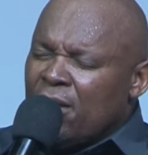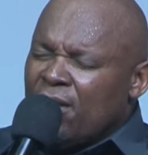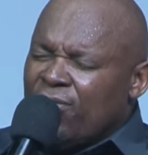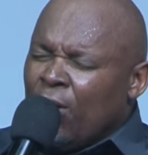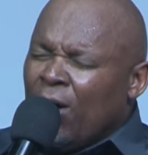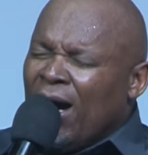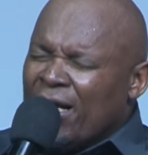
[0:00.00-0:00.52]

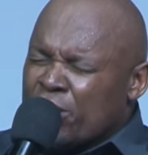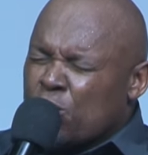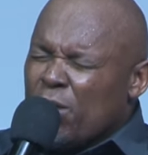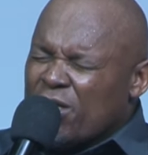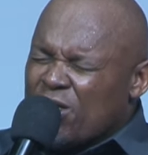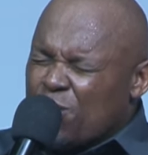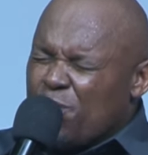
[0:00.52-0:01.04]
for us
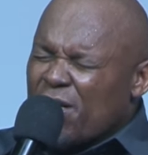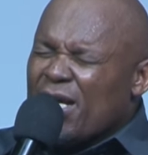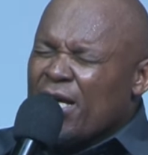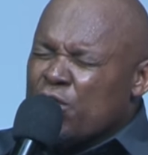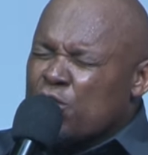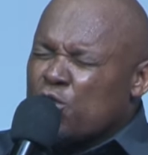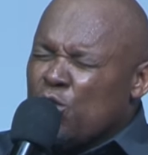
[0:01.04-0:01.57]
to
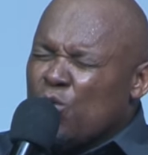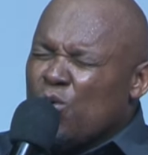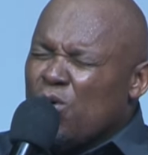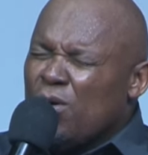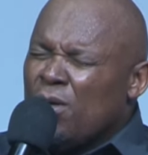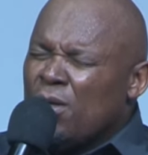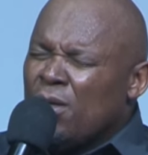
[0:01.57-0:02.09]
experience
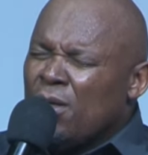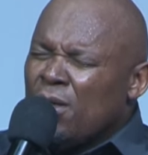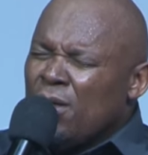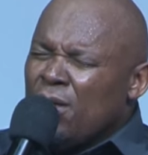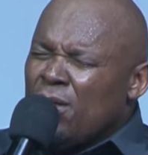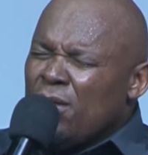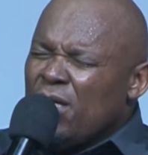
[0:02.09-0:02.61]
you
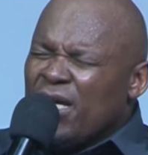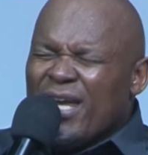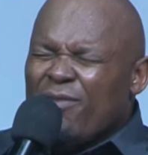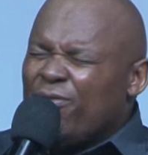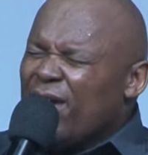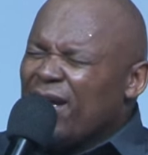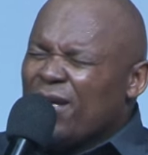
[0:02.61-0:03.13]
in a
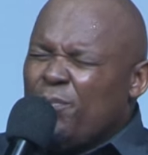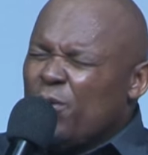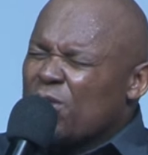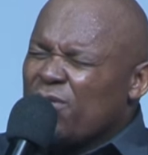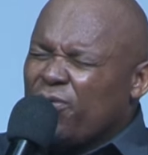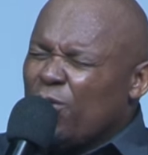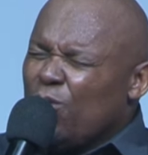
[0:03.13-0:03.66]
very
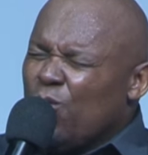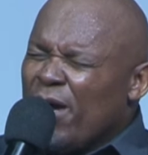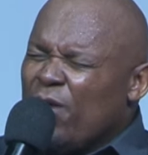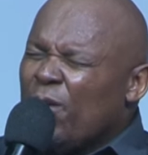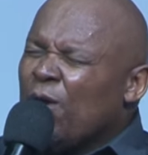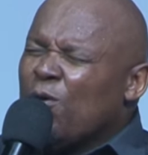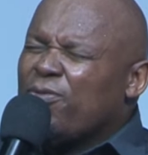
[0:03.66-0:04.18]
beautiful
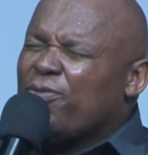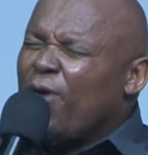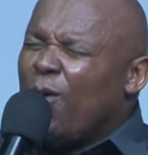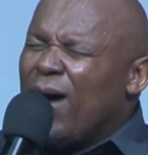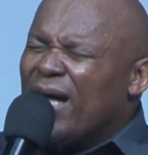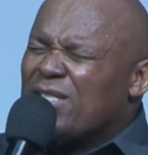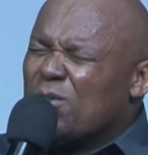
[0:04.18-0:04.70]
way. We look
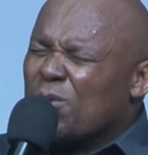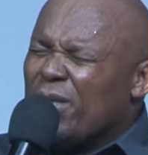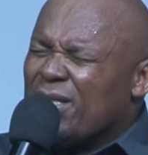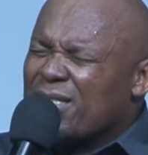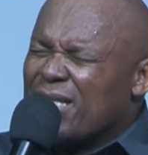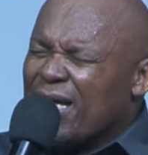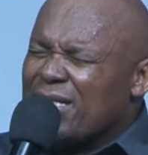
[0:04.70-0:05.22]
forward to
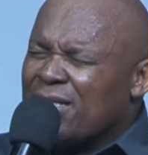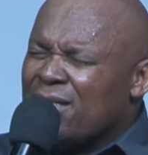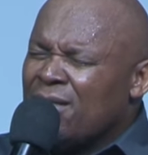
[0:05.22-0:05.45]
it, Daddy.